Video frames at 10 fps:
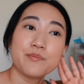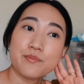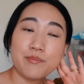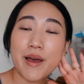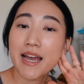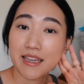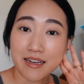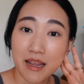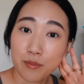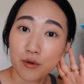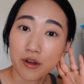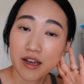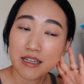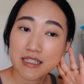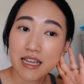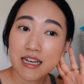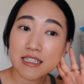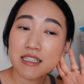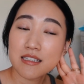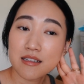back in April, guys, and
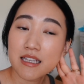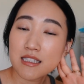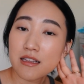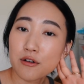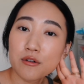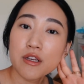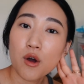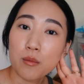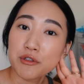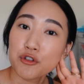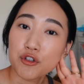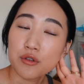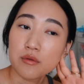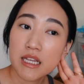it's it's literally almost June.